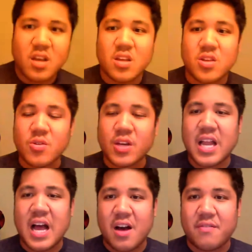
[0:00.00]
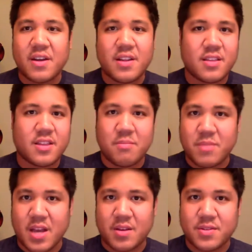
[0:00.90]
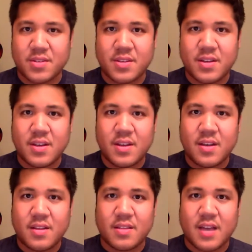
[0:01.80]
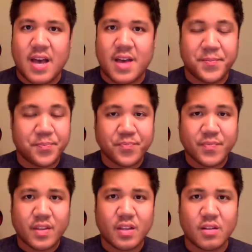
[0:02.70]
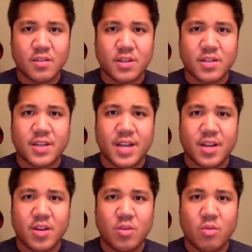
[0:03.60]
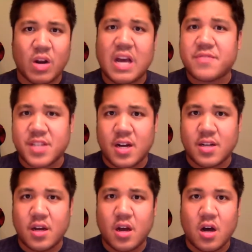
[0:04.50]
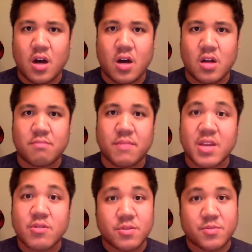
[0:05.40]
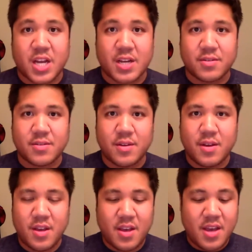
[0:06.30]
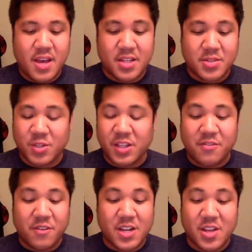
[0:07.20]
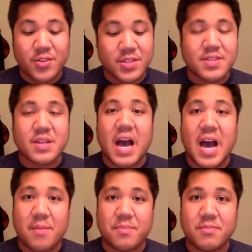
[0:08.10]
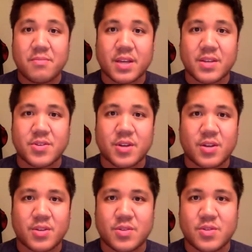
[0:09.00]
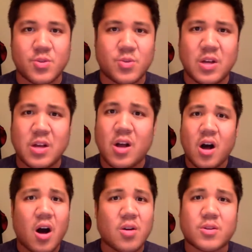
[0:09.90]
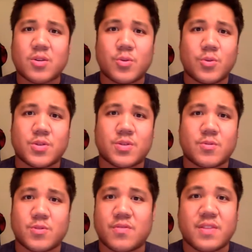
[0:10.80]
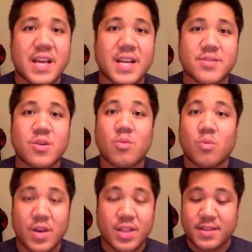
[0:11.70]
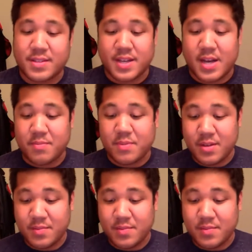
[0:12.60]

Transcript: you could have thumbnails that look like what I've done on my YouTube channel. And it's really fun to use this app because you can also do all cool sorts of things with this app.